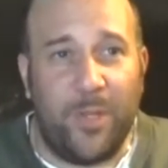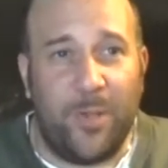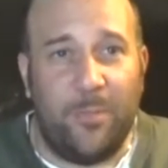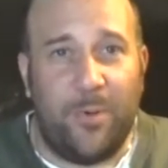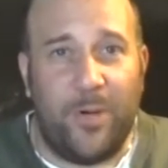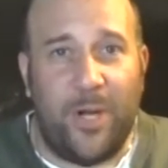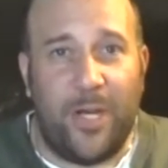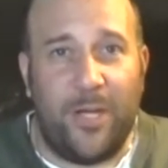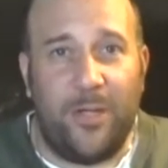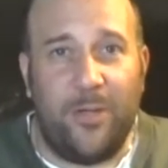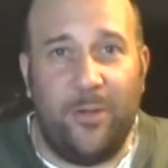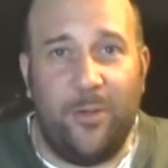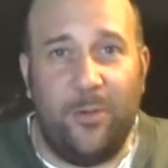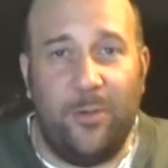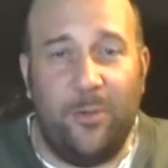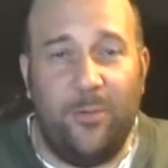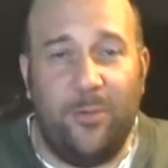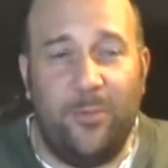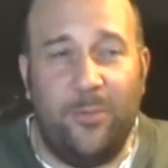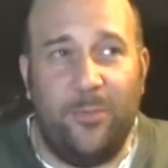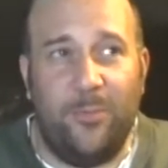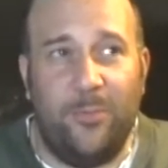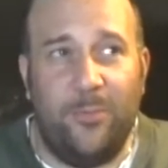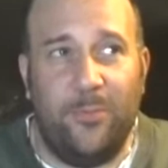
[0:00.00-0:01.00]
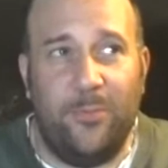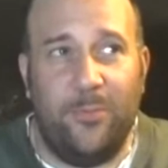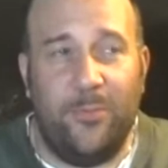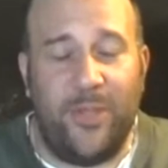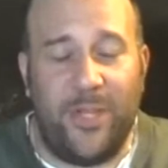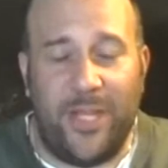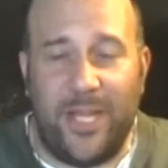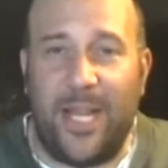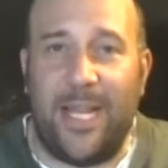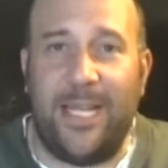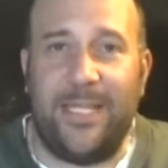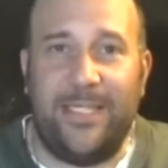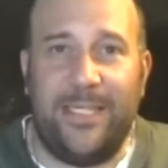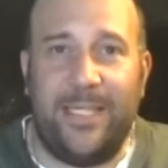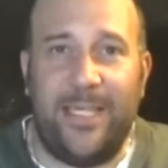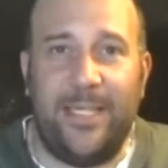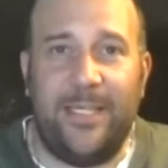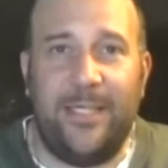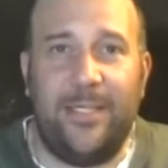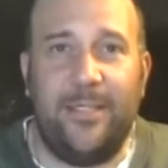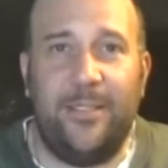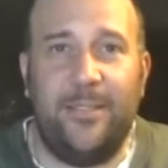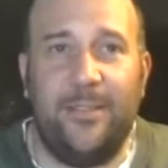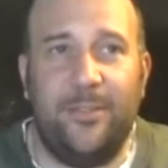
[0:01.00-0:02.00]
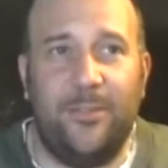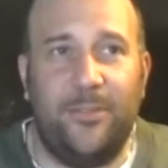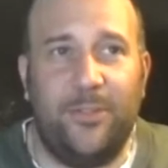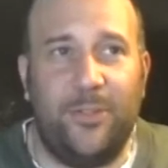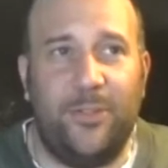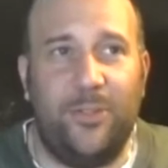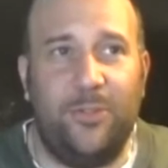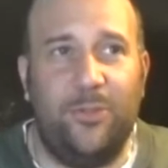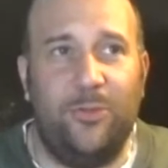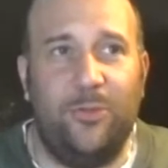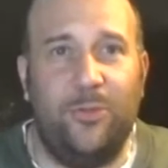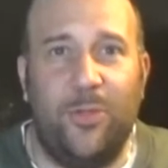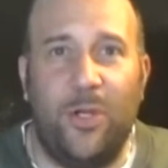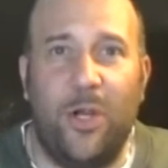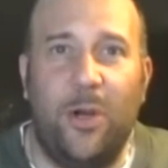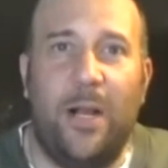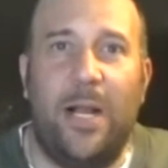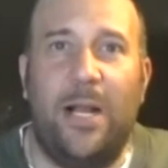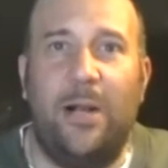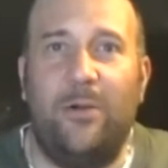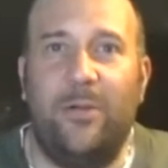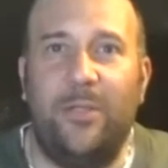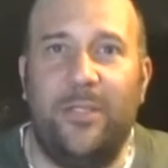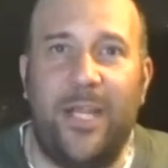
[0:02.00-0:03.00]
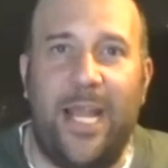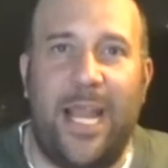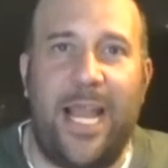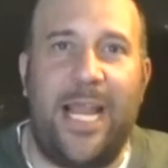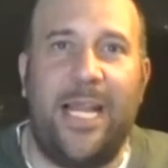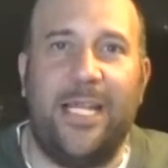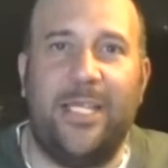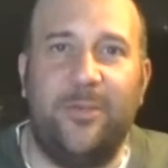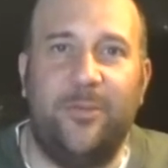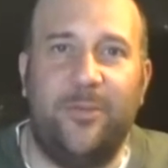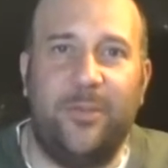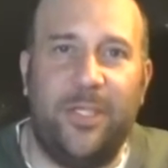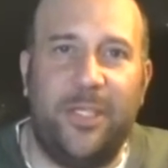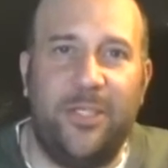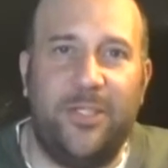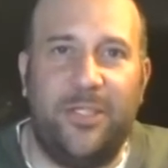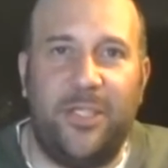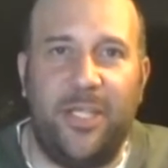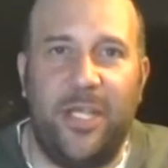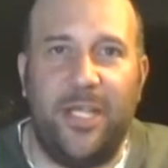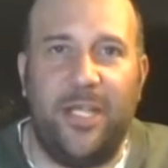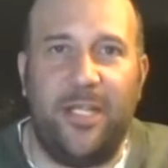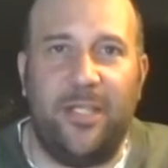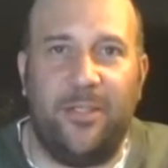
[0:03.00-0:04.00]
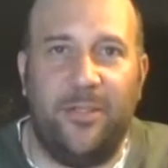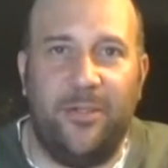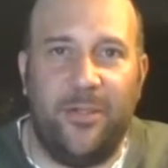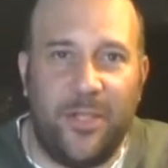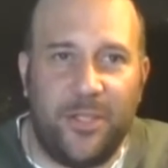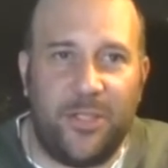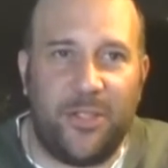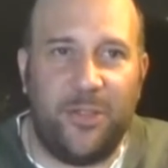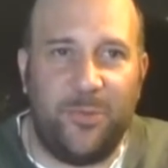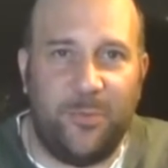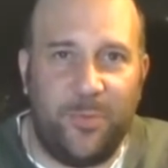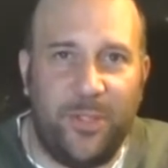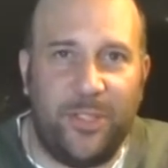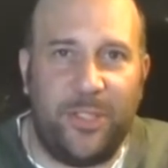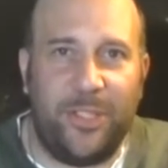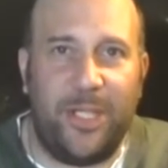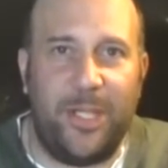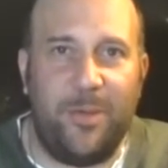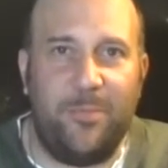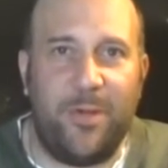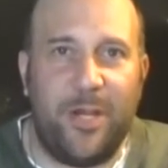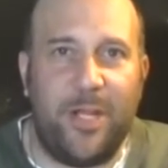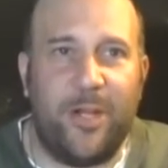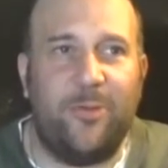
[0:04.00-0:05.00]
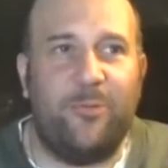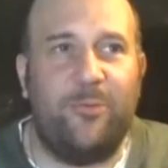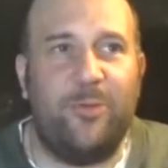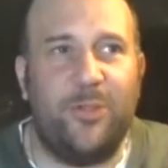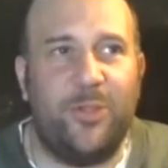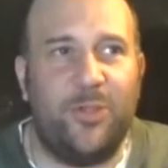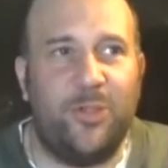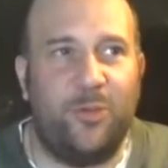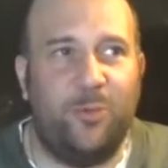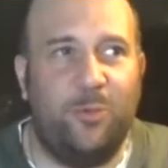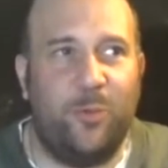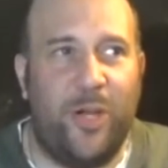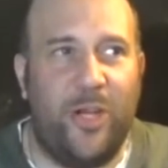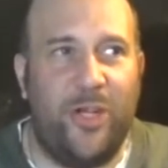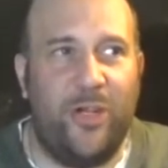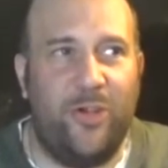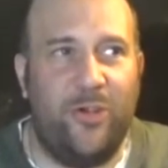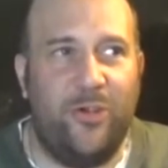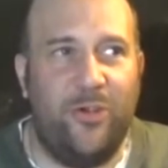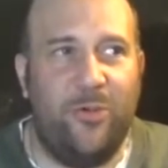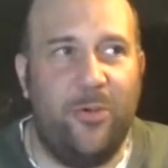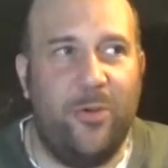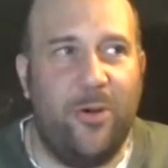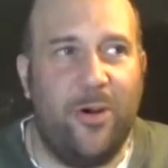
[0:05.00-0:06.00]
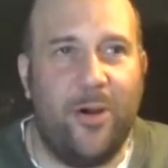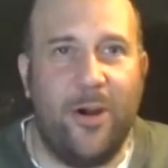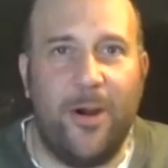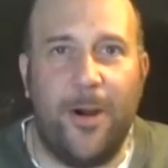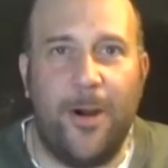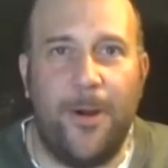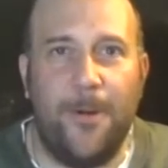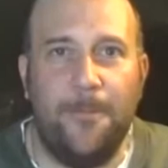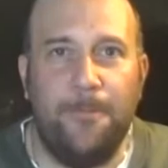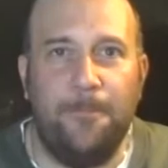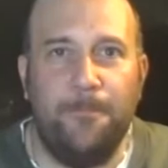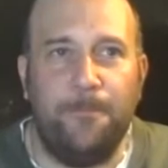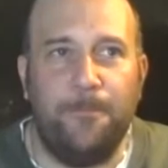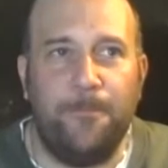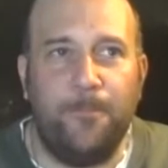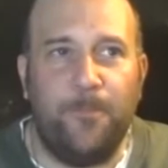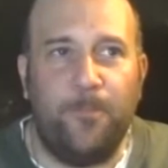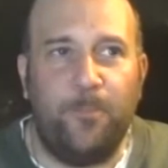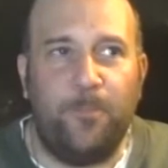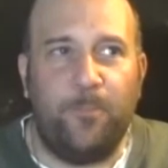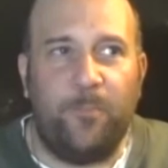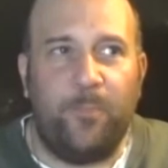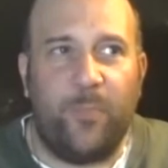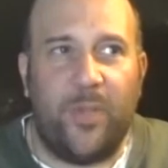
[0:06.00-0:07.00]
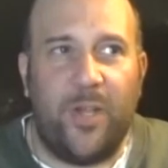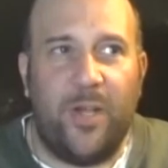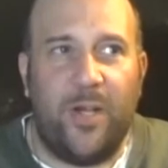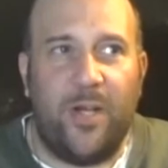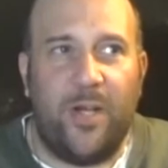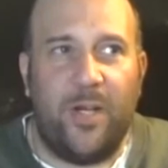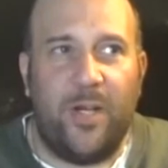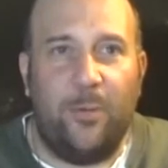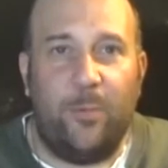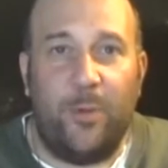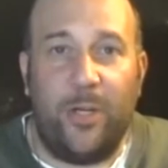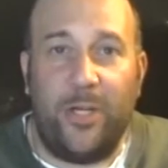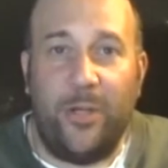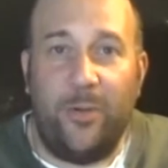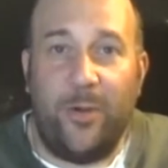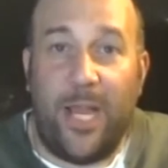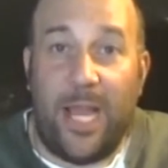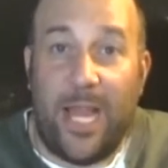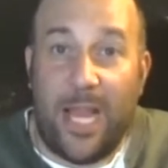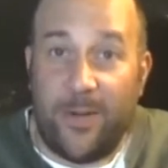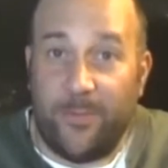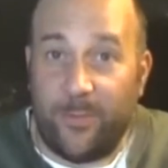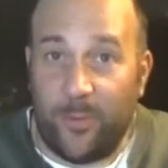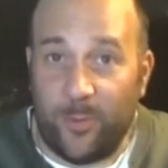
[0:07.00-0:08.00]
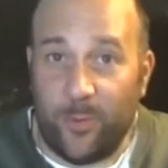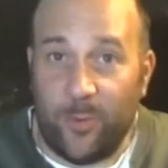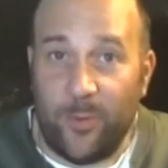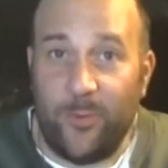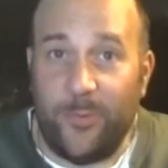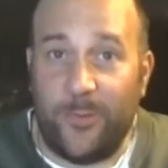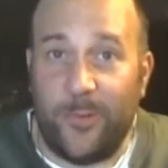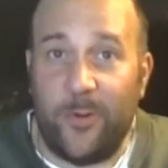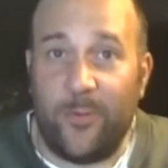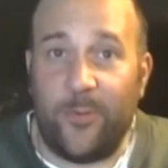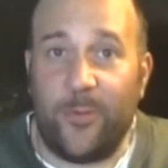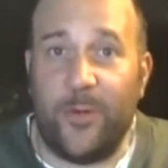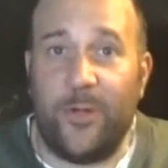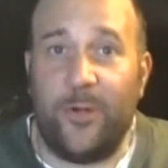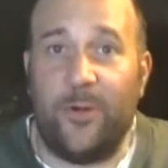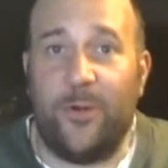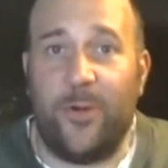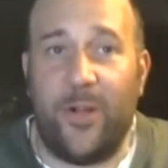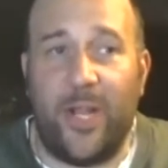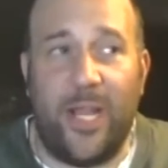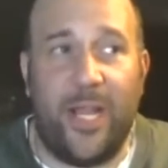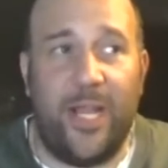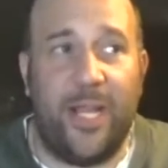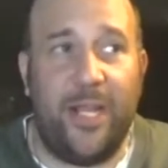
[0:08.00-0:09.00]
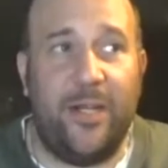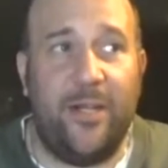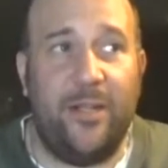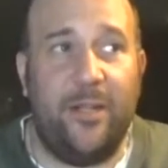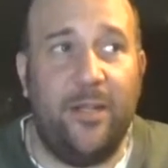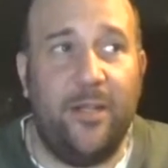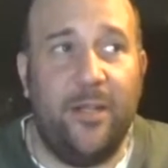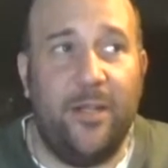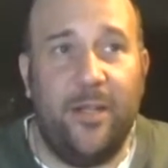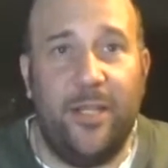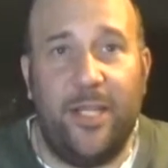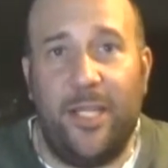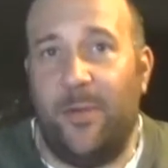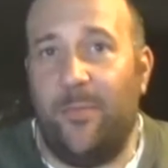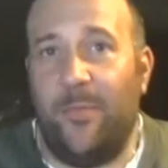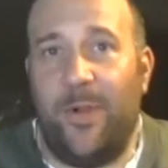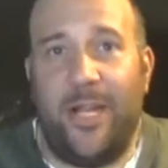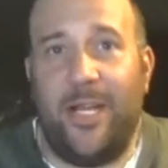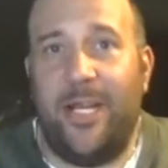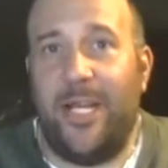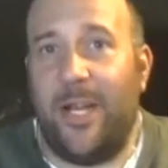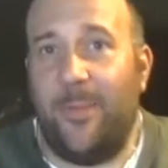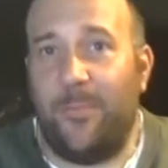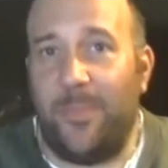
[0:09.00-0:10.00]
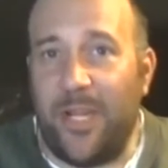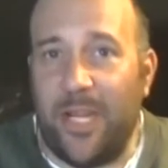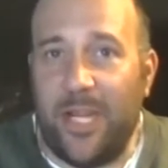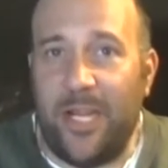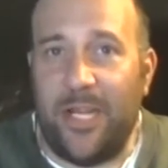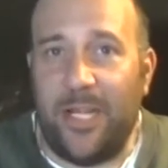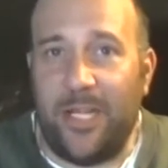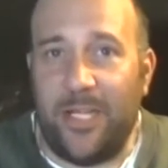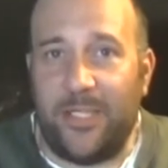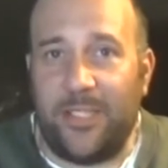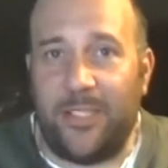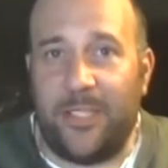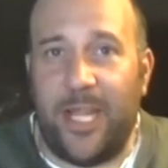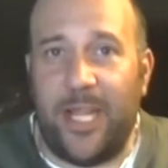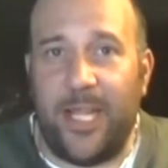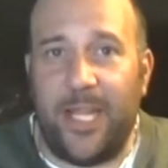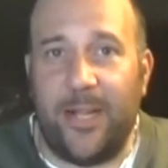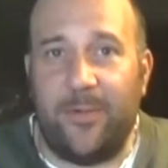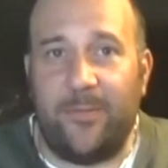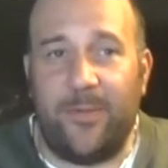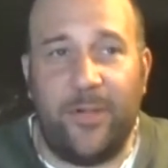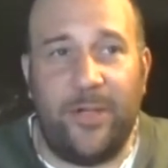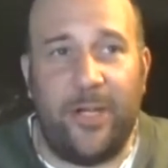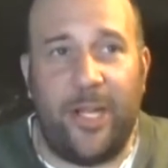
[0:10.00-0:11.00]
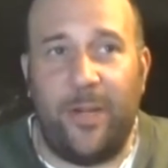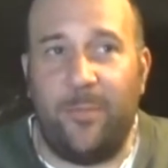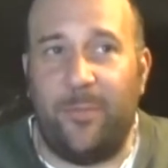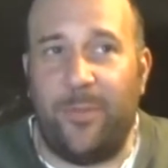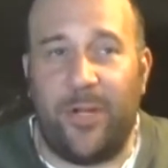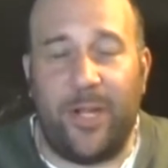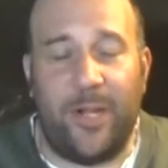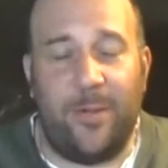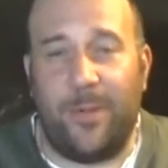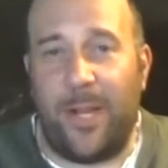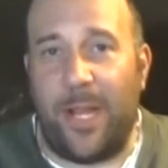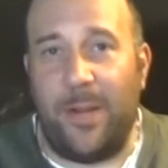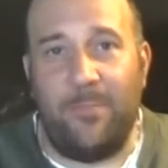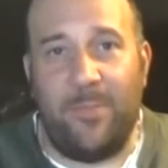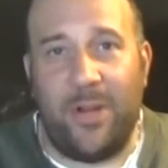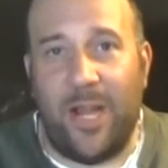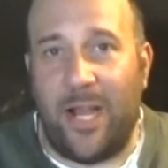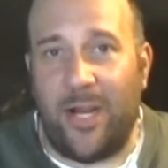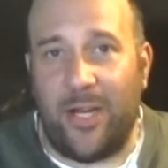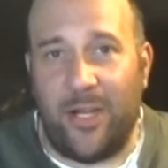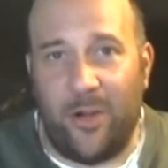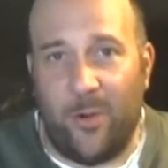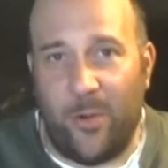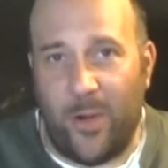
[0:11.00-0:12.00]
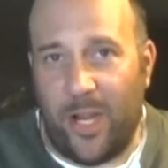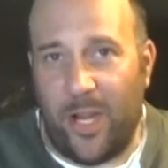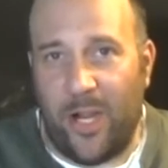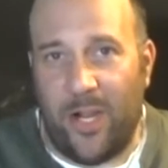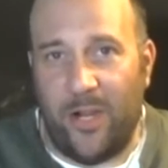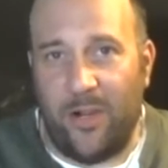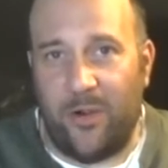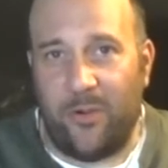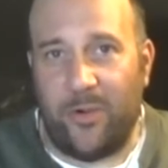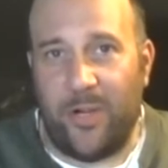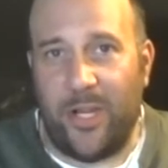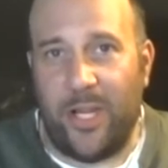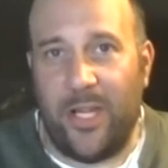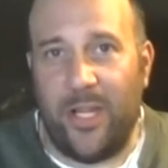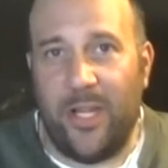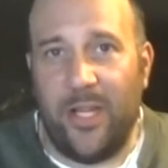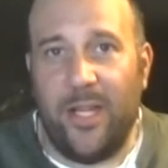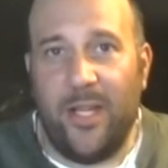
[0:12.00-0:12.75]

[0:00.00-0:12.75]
But the idea to go out and actively seek disability benefits when you are uh, when you have a roof over your head you might not be eating steak every night but i'm, I'm not going hungry